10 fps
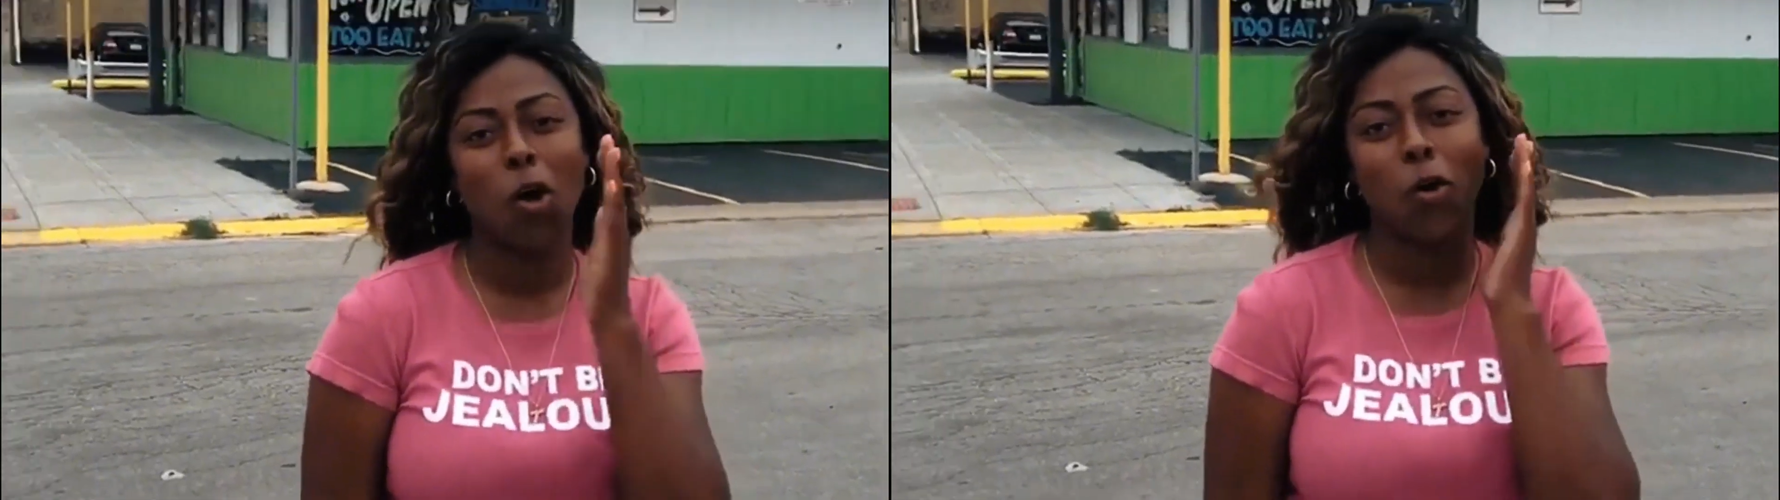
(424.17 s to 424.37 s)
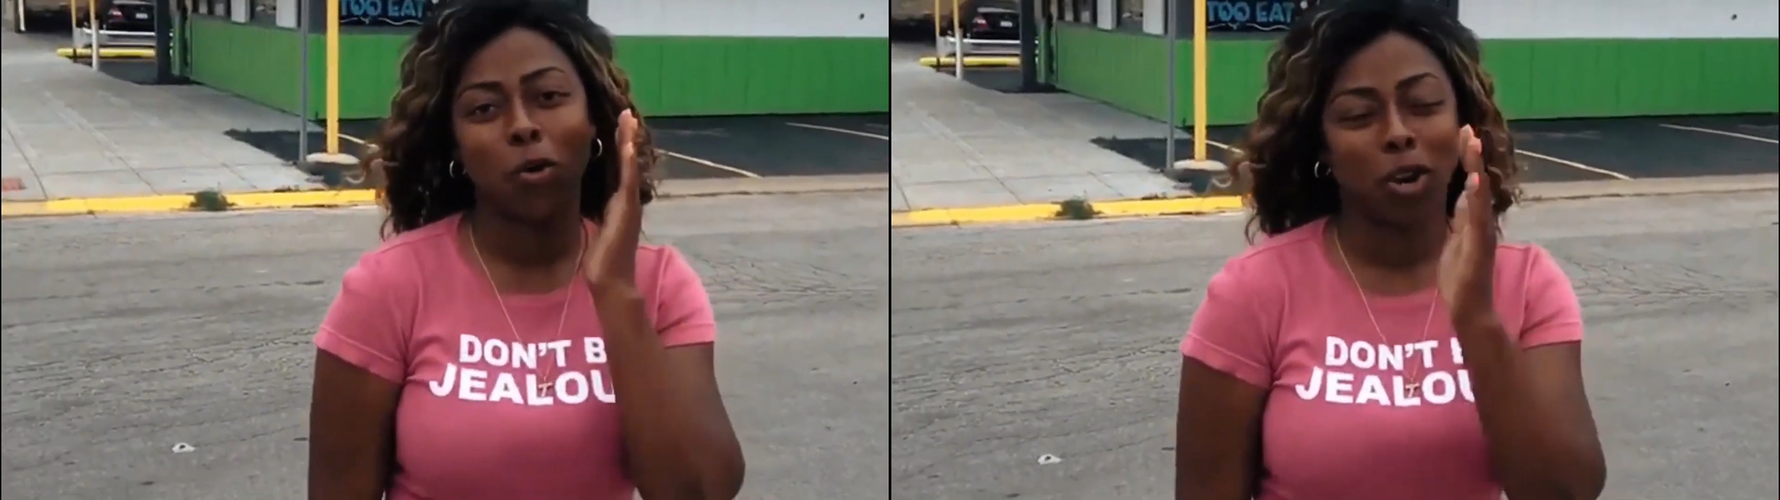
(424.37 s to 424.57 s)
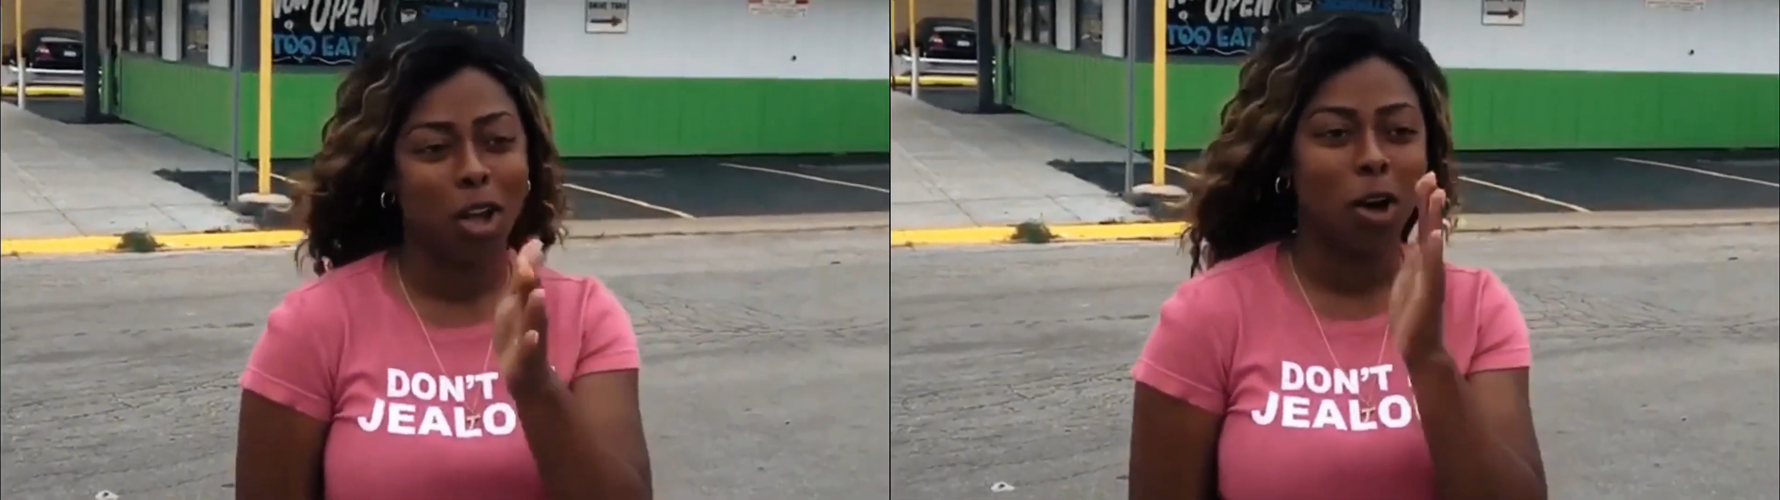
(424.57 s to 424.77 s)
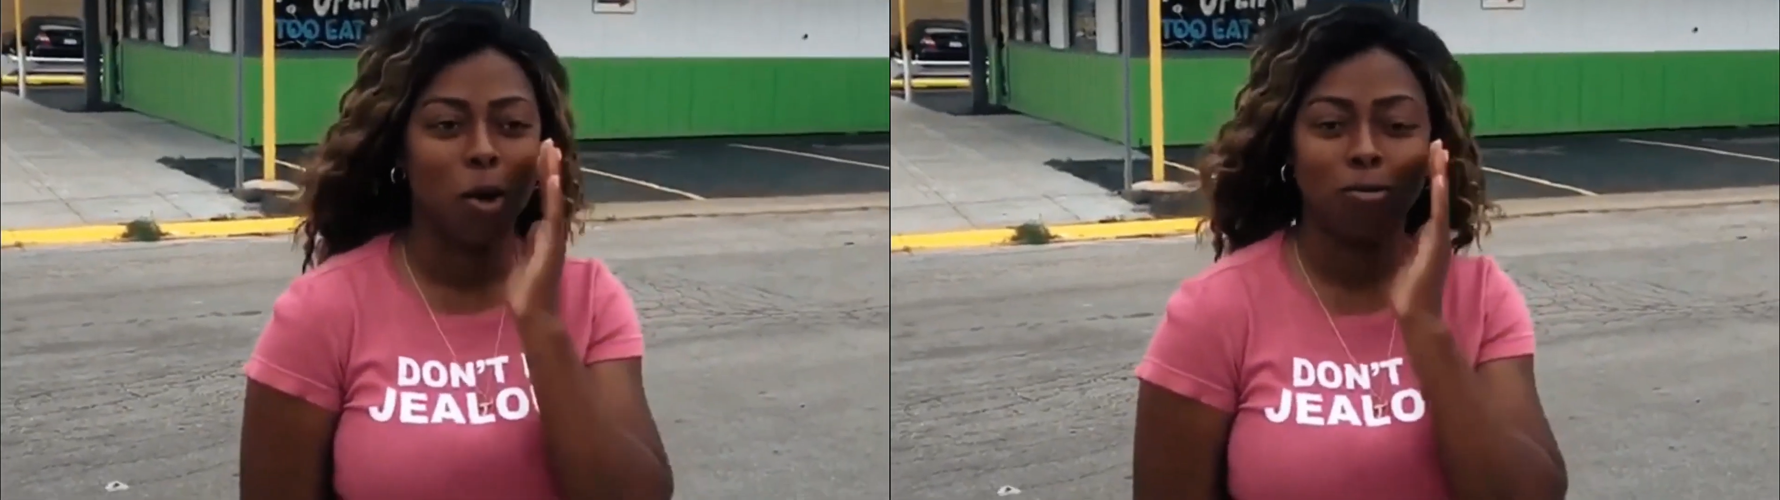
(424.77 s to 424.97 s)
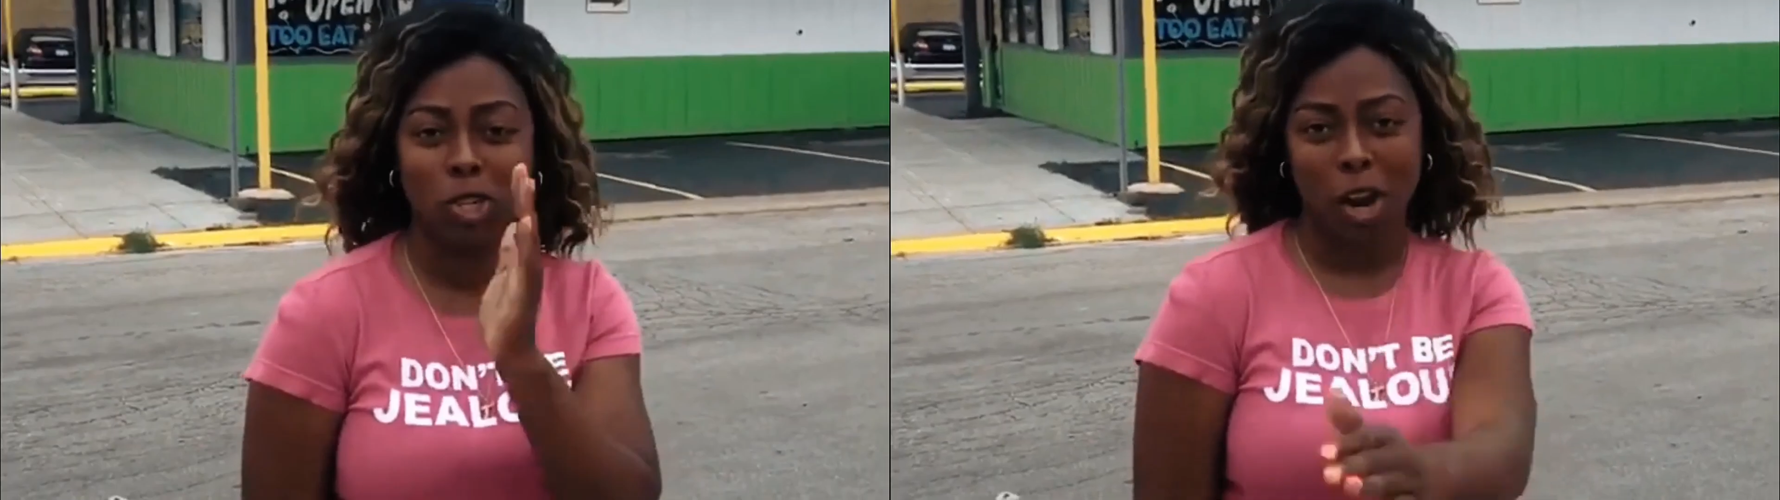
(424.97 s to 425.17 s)
You are
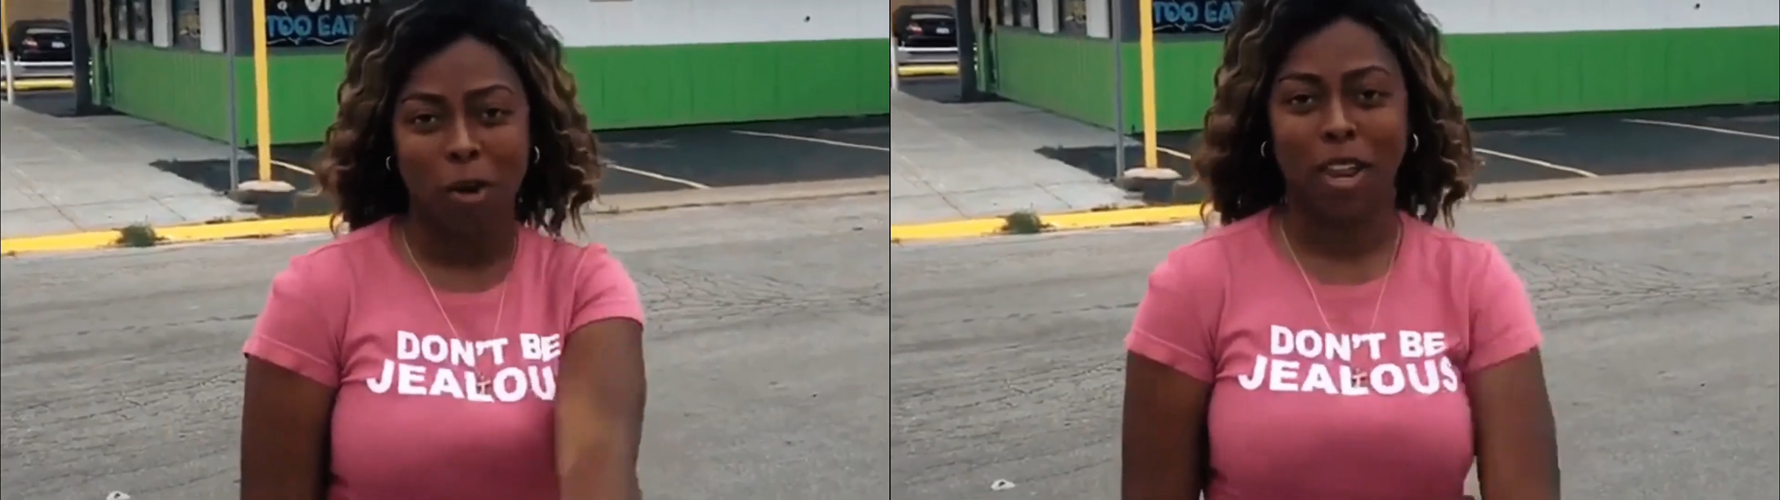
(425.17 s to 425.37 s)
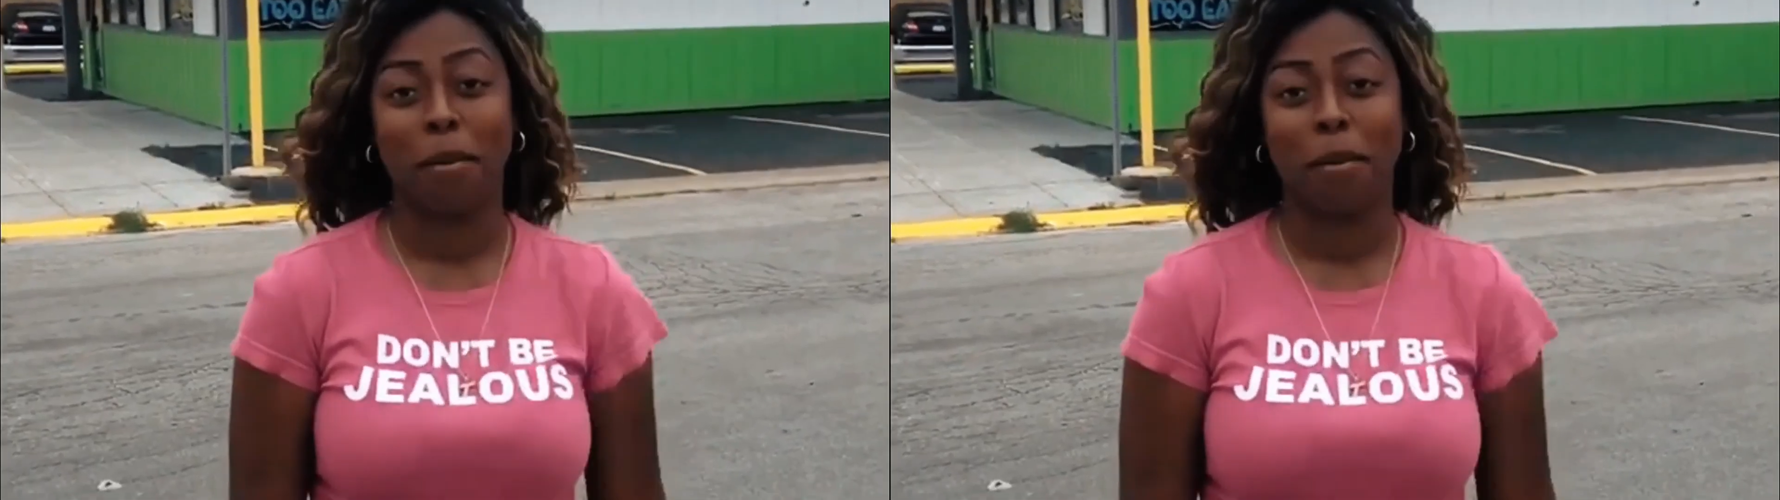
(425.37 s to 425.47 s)
playing with